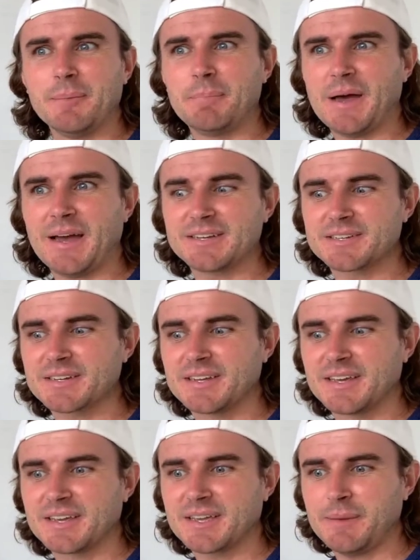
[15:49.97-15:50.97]
But
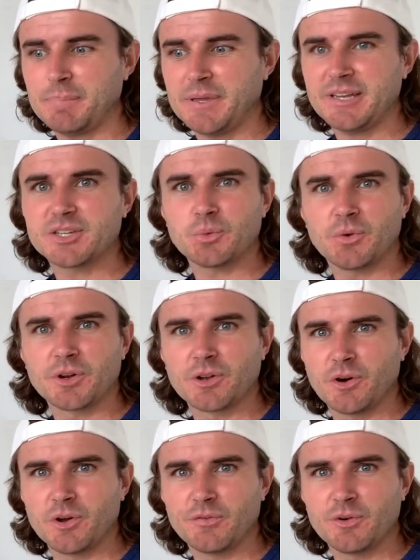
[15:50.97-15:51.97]
compared to what a
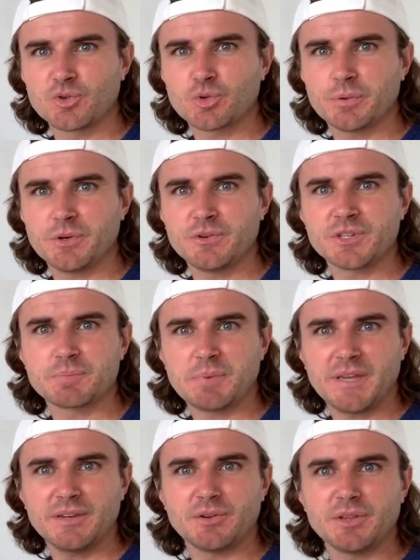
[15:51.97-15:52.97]
lot of entrepreneurs
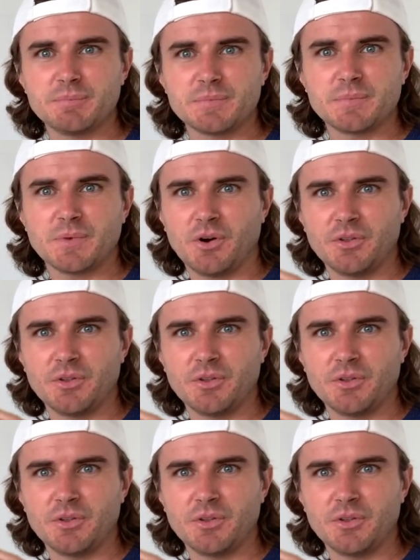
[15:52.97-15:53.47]
spend on